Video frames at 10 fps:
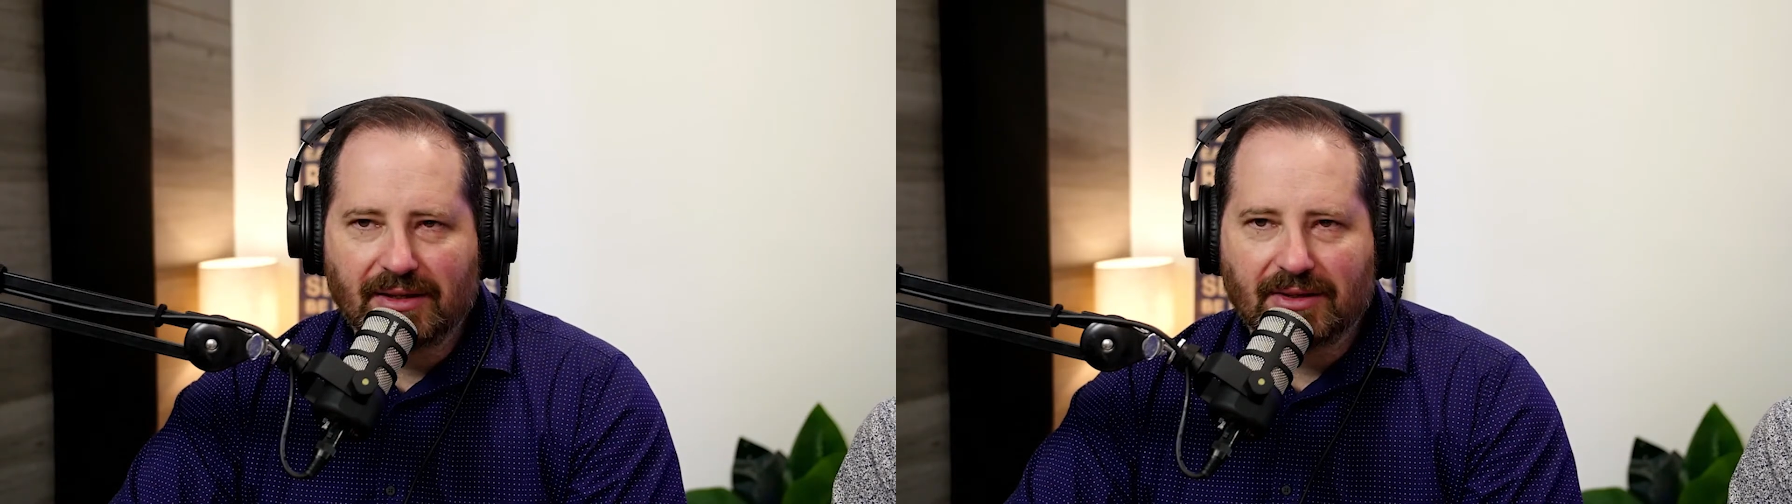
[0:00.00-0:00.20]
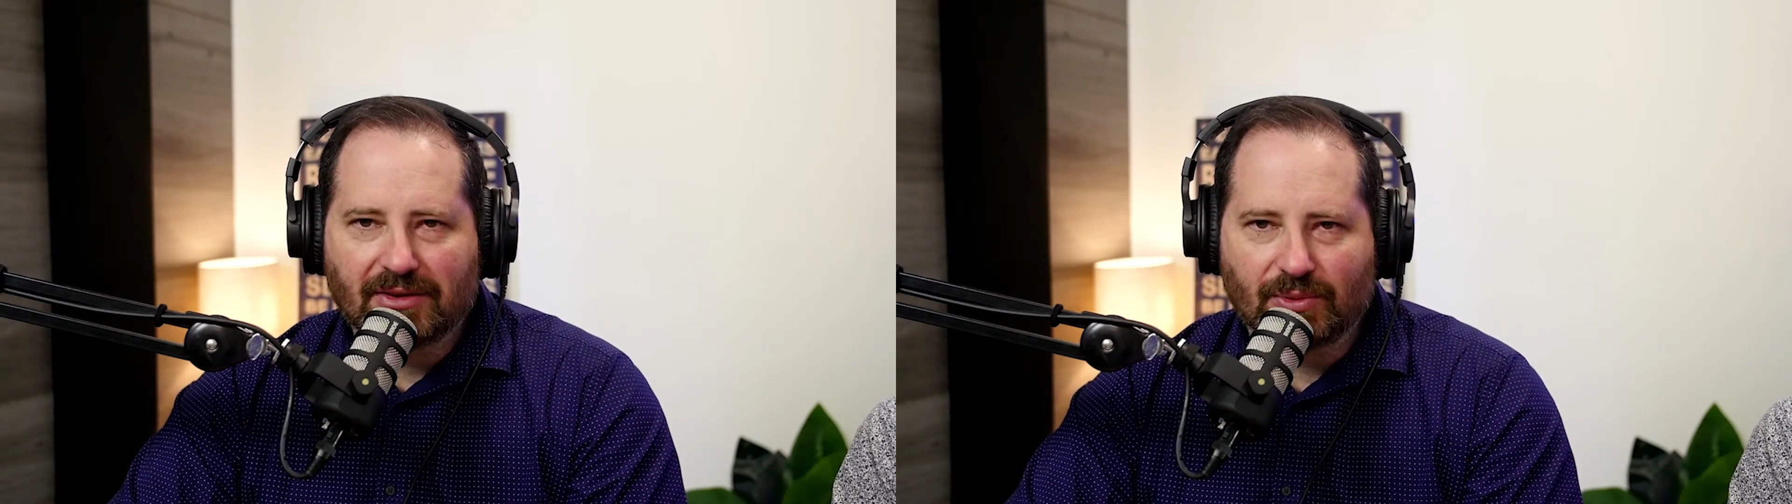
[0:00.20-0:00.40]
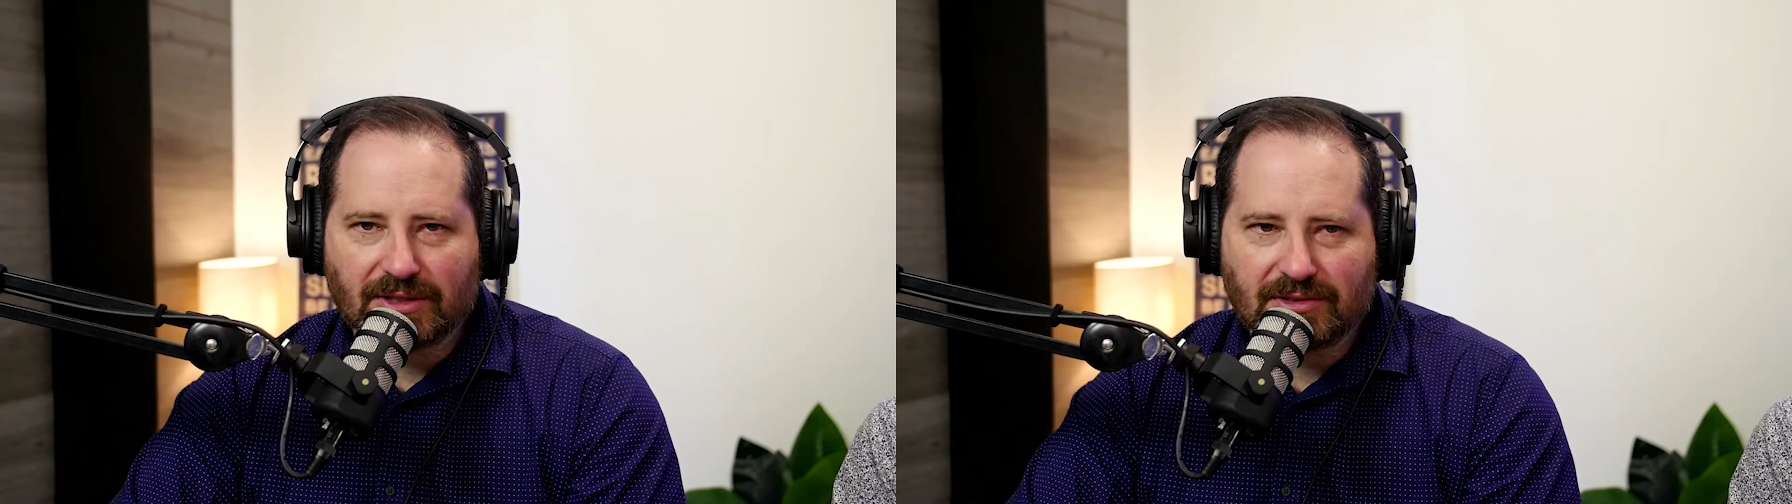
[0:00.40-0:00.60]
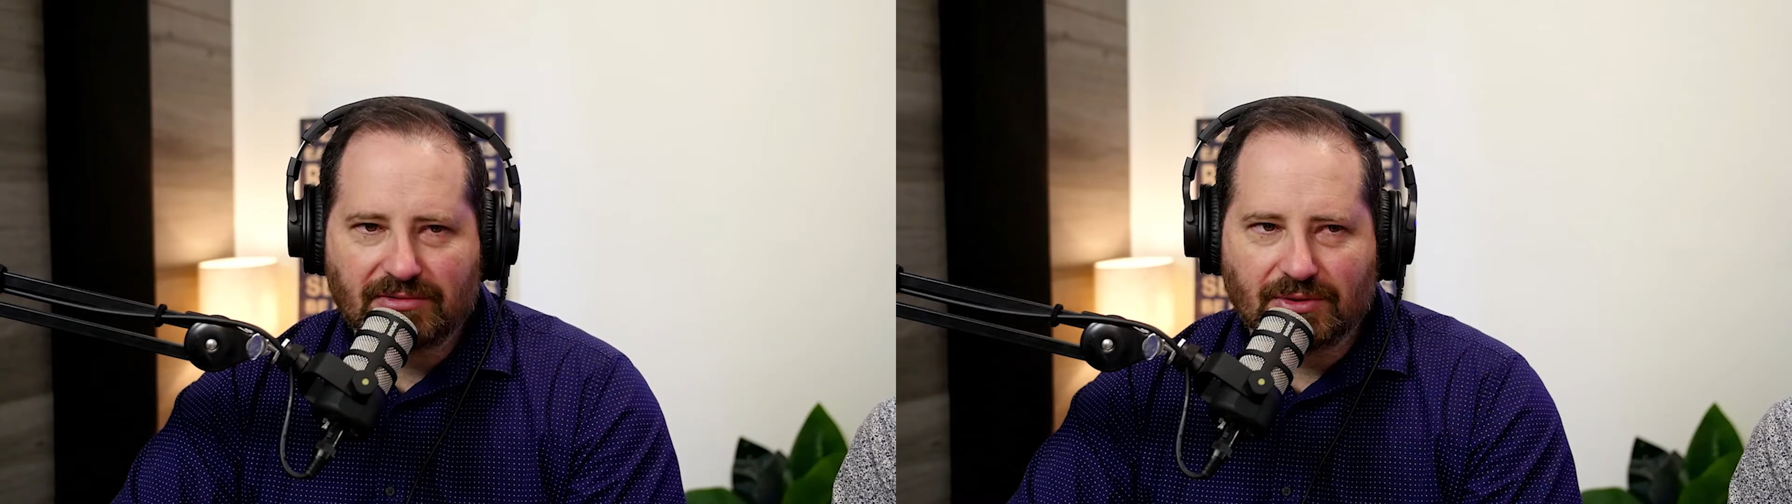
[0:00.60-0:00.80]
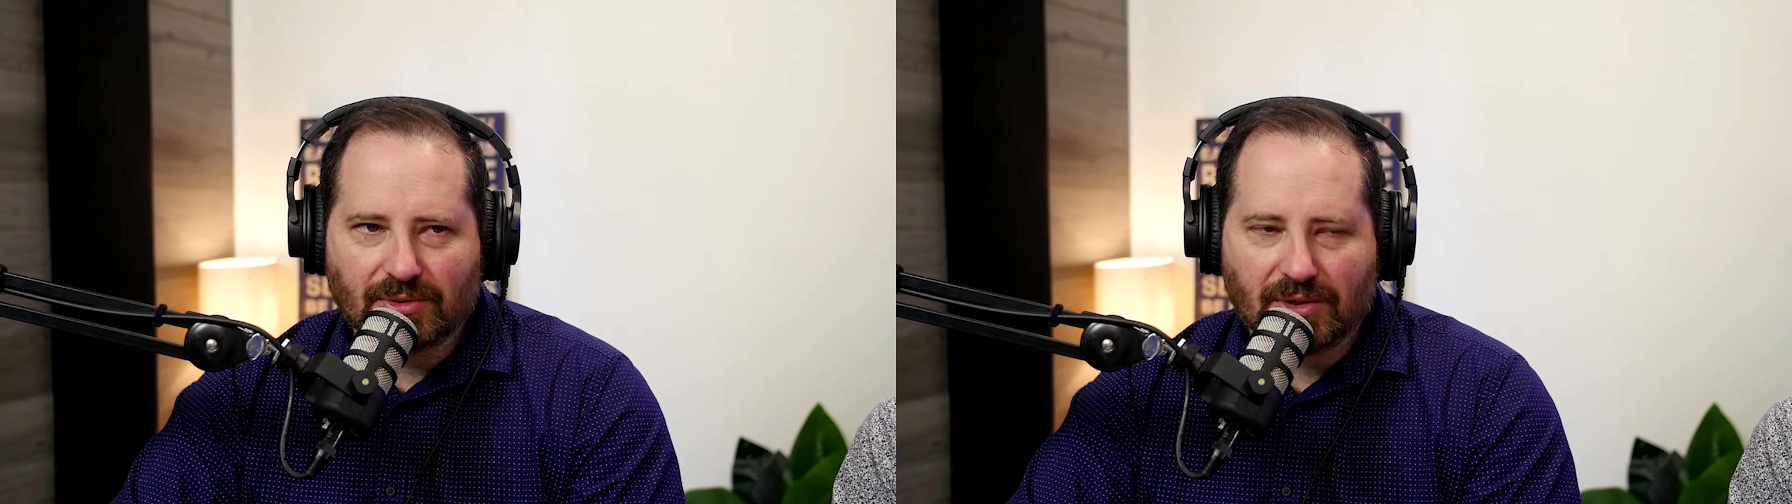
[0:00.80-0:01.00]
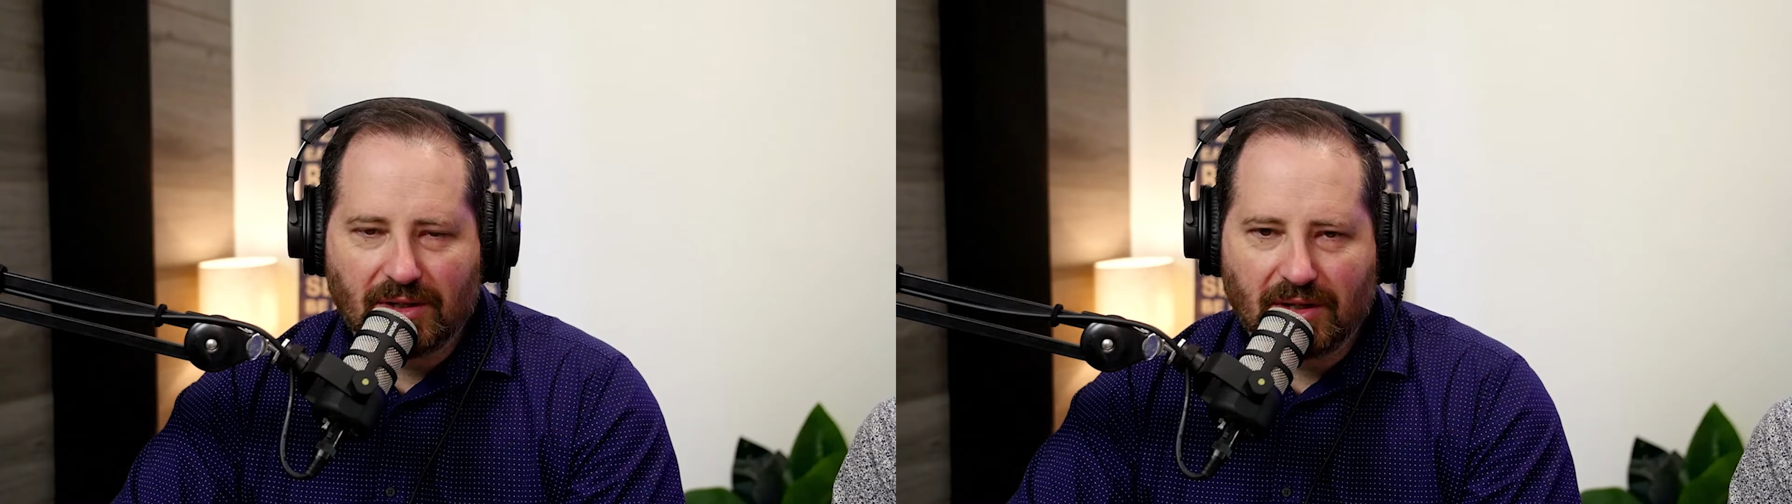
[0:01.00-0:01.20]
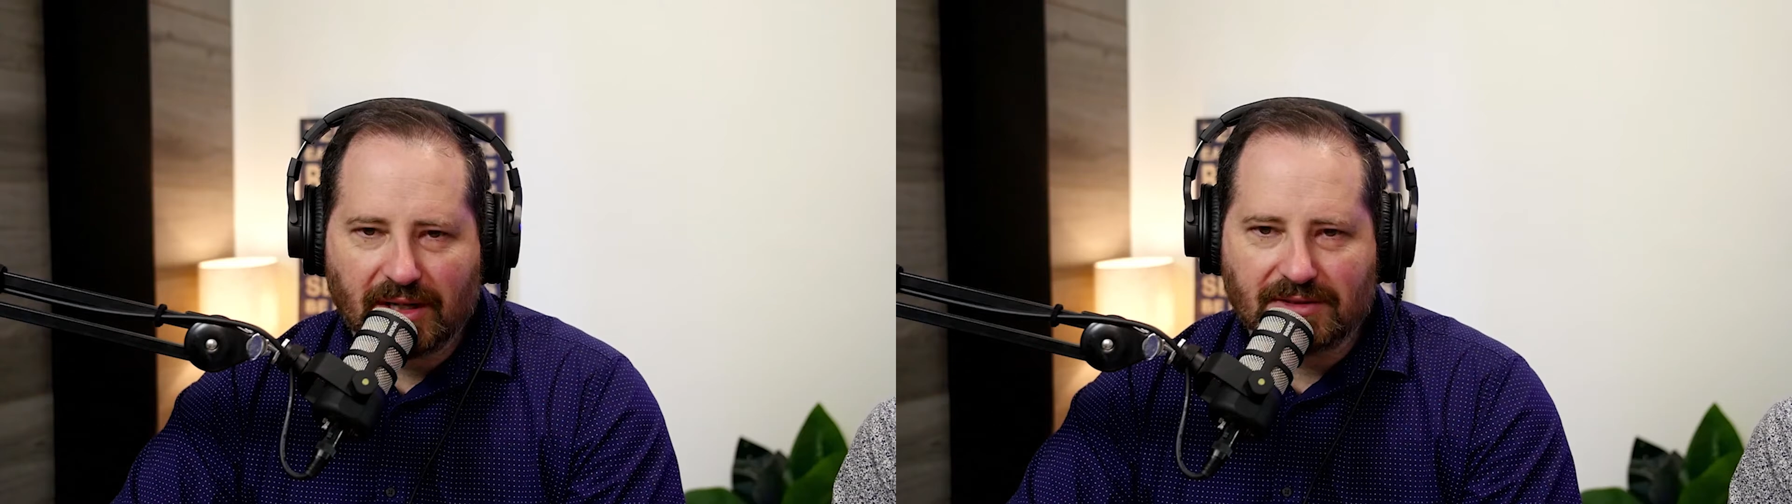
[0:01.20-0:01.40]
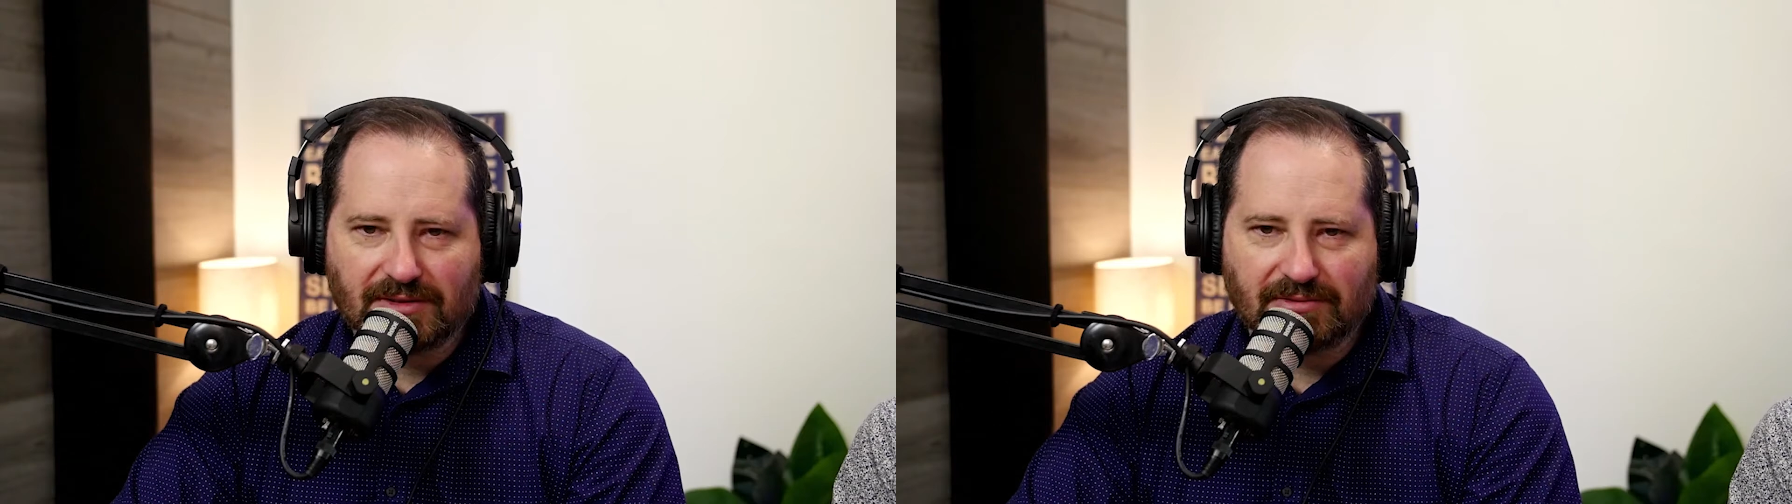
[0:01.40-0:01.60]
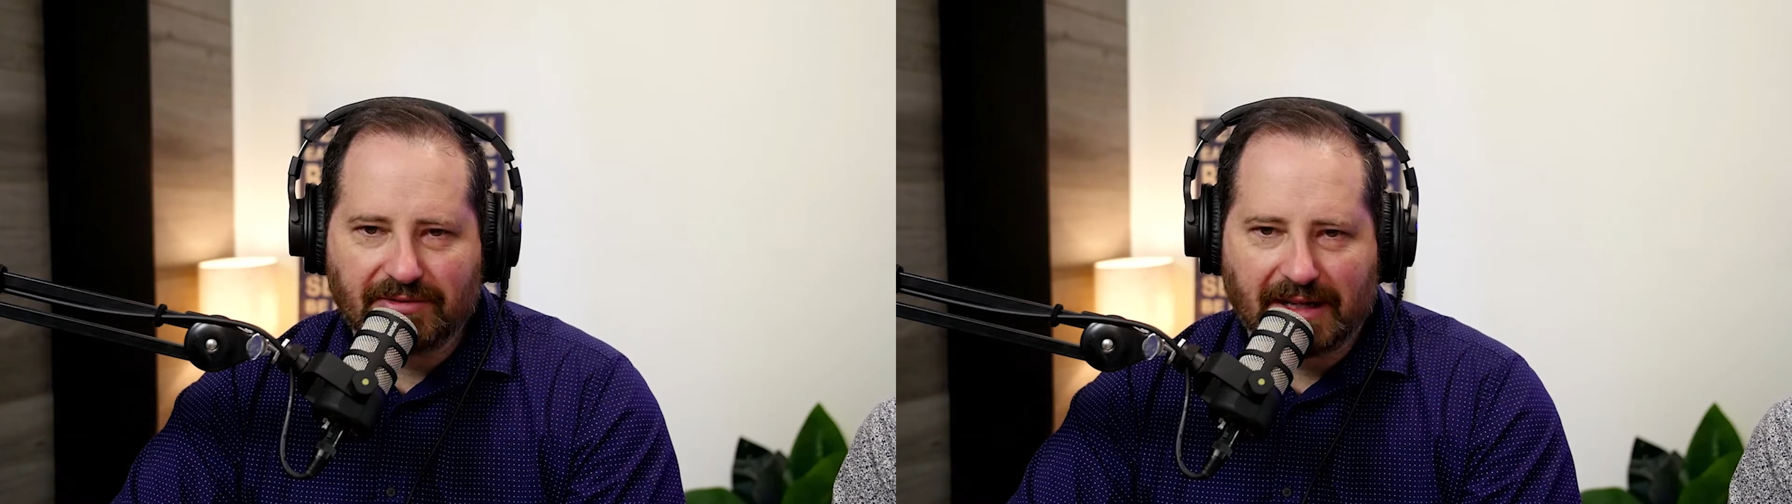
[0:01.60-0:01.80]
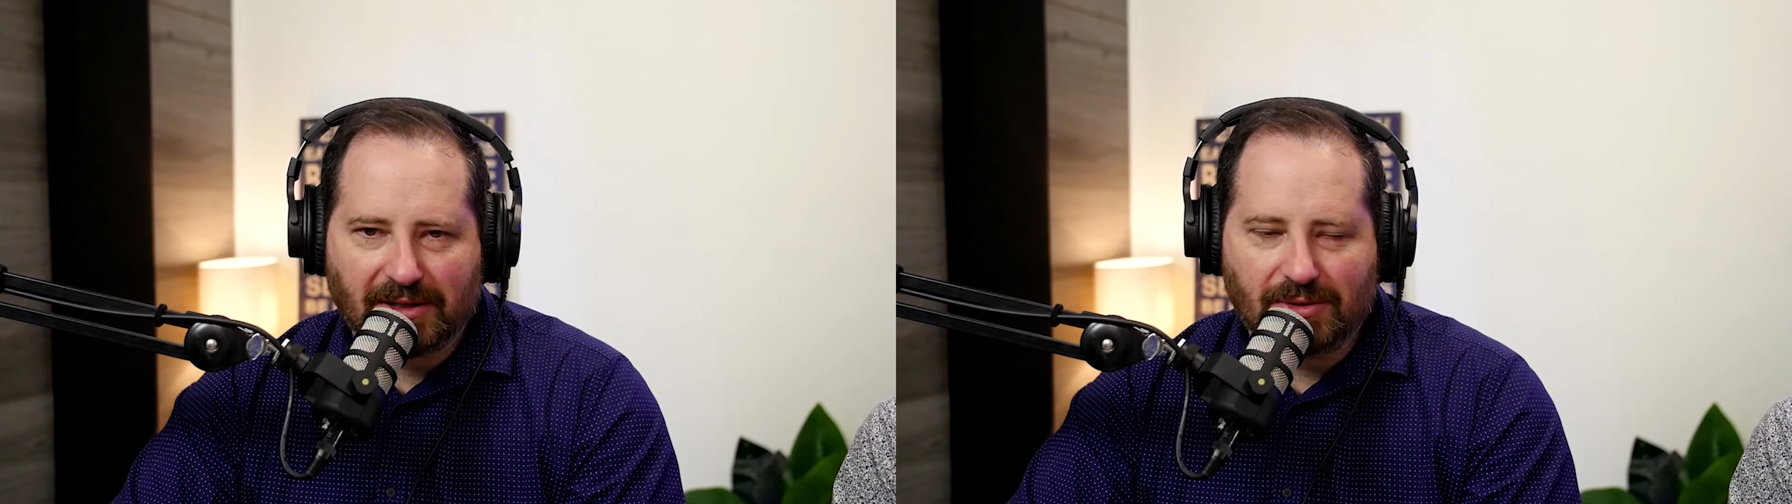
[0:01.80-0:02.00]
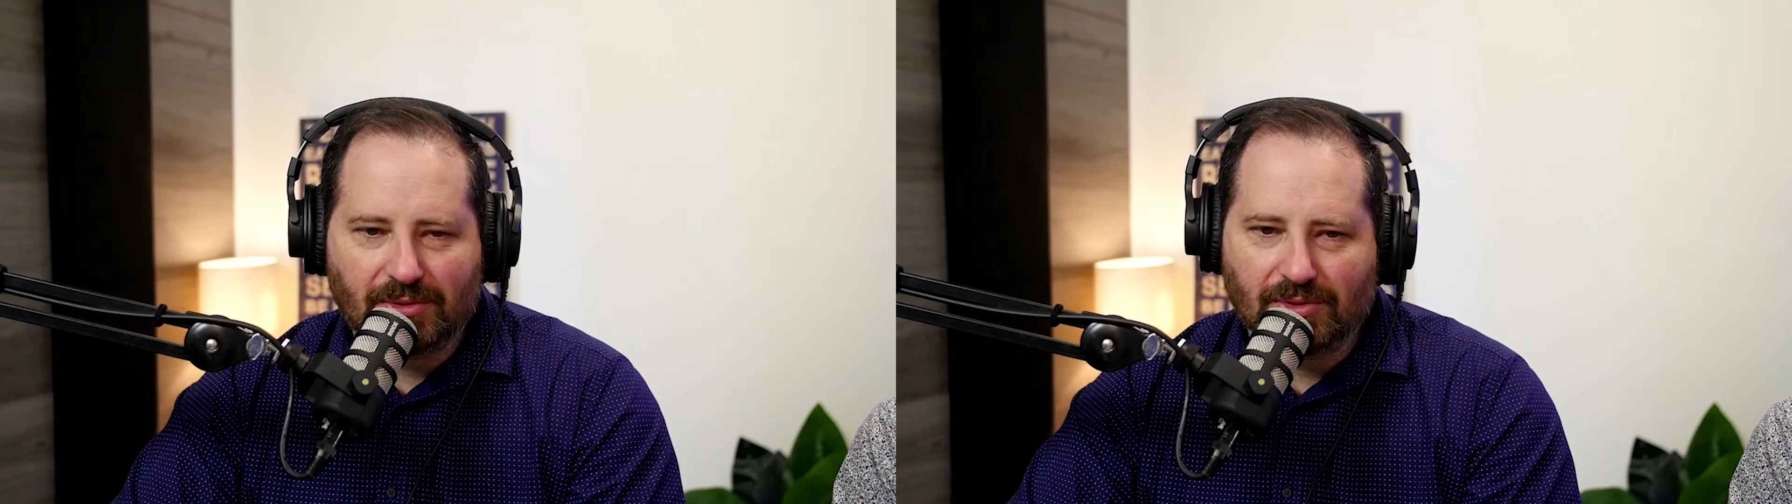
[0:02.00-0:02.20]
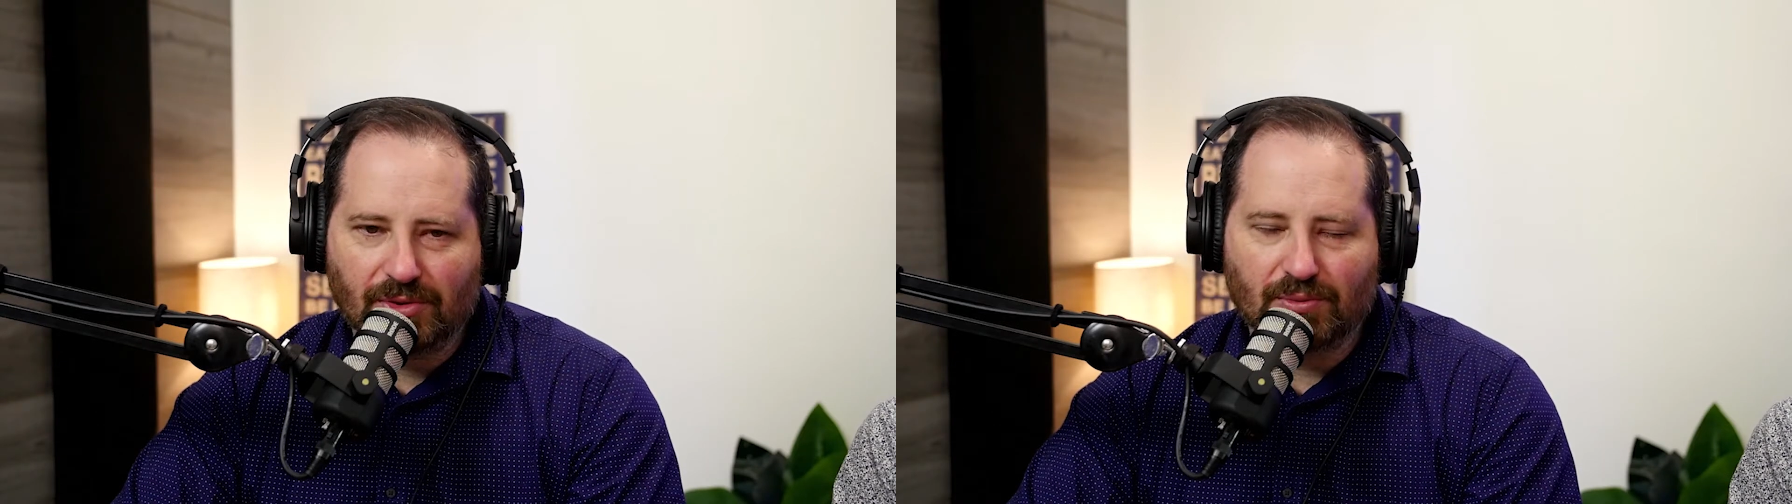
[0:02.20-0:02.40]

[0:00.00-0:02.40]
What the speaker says: the rest of your clients value you